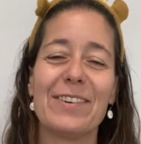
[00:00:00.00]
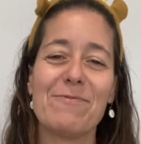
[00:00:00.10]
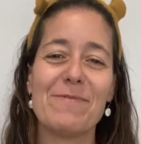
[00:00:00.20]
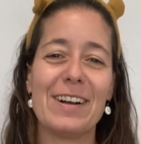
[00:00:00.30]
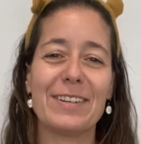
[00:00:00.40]

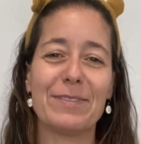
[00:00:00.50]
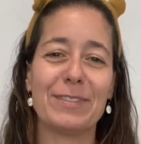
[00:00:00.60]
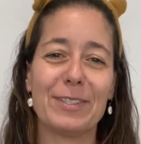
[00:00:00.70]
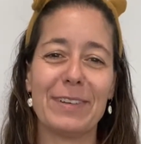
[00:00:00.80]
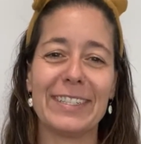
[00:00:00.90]
Welcome
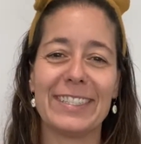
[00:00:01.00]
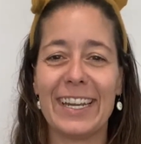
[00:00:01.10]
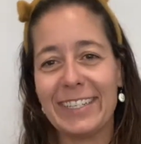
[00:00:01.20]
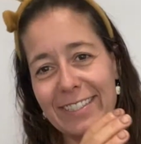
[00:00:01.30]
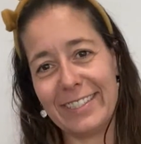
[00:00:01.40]
to
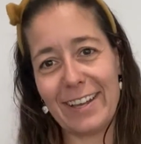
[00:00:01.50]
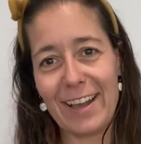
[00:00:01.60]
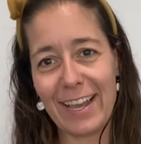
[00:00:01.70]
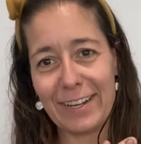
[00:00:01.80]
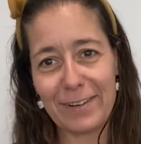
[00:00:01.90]
Wednesday's
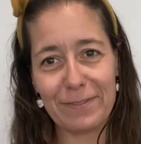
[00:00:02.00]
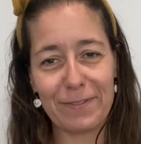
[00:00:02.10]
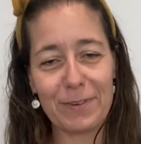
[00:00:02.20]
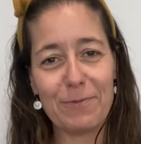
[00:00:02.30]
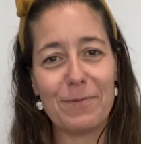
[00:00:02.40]
sign
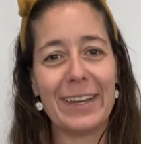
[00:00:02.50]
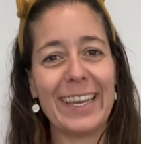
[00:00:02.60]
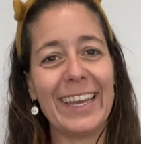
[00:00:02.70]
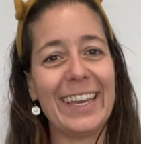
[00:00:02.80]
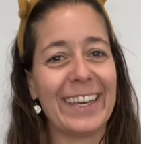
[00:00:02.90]
of the
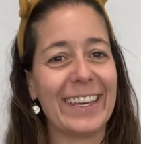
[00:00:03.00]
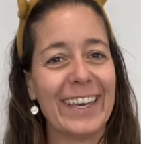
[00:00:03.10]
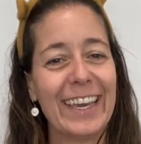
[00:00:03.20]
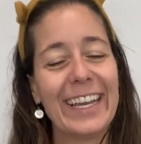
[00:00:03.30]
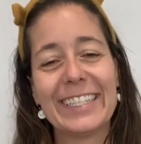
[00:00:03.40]
week.
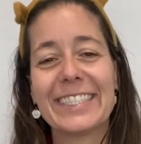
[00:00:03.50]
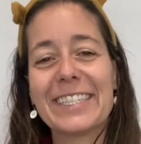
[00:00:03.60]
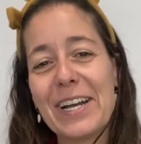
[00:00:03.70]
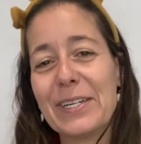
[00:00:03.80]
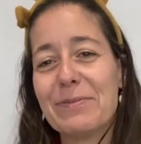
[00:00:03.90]

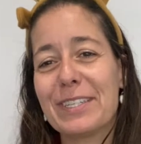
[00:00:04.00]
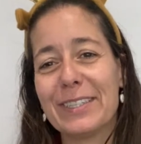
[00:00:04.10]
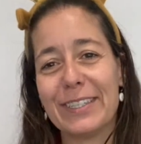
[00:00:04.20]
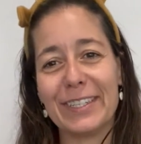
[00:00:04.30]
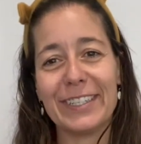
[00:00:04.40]
It's time to
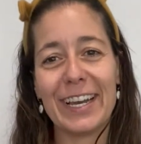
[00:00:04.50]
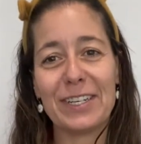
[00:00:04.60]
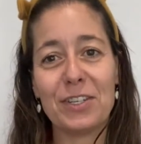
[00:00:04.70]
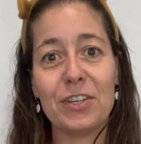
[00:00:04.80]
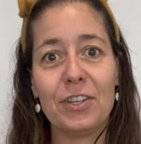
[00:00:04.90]
learn
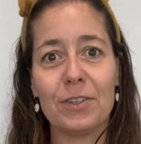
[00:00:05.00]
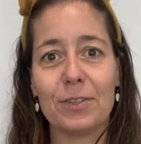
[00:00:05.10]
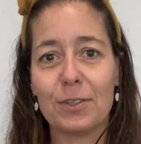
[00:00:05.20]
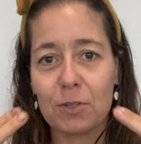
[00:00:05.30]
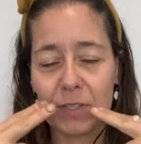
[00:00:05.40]
a
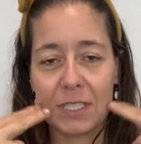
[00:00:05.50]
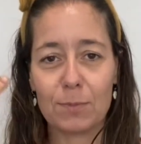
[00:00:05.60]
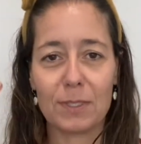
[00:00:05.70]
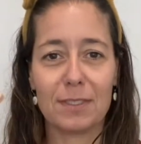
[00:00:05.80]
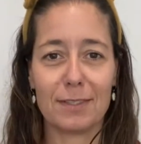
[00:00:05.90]
new
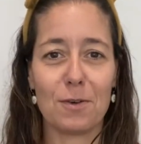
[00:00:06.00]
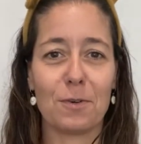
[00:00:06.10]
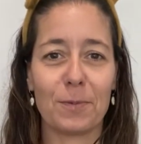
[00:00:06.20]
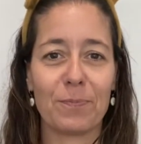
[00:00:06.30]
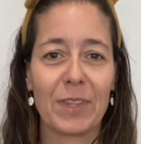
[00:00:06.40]
Christmas
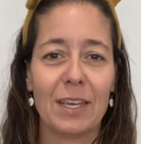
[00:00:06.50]
song.